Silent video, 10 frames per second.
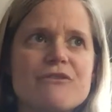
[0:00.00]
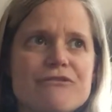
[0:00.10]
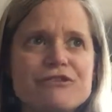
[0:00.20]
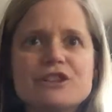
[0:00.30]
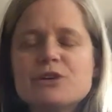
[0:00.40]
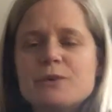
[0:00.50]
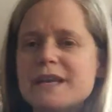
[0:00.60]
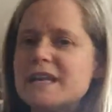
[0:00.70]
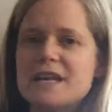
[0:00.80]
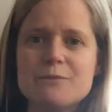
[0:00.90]

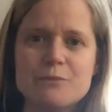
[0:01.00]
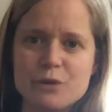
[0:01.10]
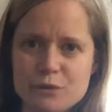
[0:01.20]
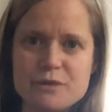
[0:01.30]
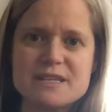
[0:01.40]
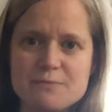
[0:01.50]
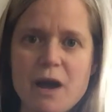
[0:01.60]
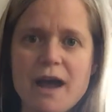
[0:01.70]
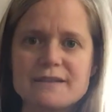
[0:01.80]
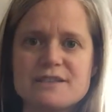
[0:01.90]
fluid, nimble
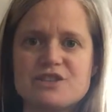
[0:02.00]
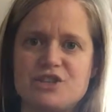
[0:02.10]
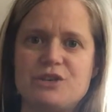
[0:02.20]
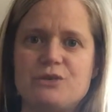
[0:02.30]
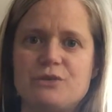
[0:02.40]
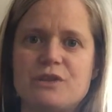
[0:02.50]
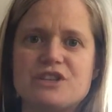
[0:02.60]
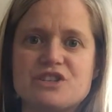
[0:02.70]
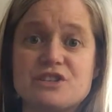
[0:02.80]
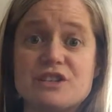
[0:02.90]
response to
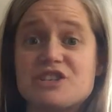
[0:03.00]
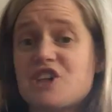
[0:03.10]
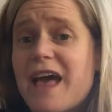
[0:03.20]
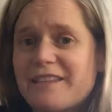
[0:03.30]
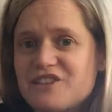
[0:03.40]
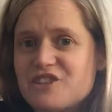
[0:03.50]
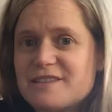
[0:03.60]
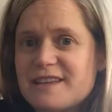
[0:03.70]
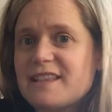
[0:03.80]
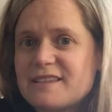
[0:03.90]
the
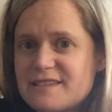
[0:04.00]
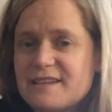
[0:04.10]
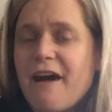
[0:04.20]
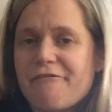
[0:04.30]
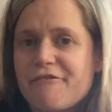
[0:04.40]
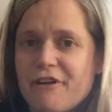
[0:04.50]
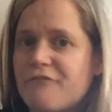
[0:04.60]
challenges and the stuff